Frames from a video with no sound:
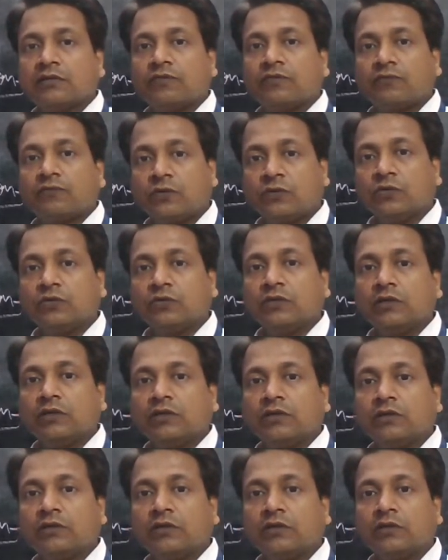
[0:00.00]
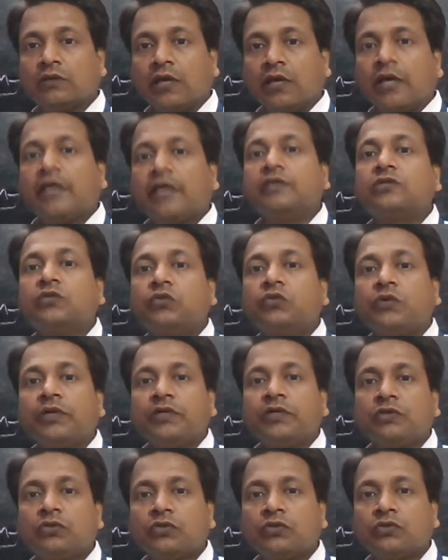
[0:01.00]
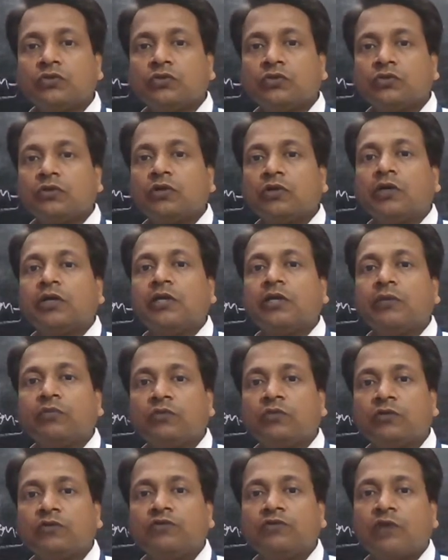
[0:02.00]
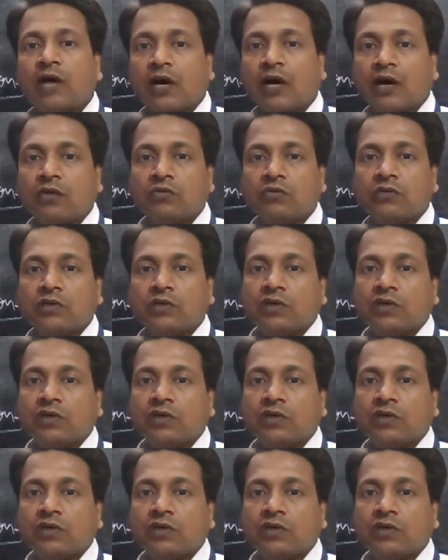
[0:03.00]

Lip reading: food is going to be removed out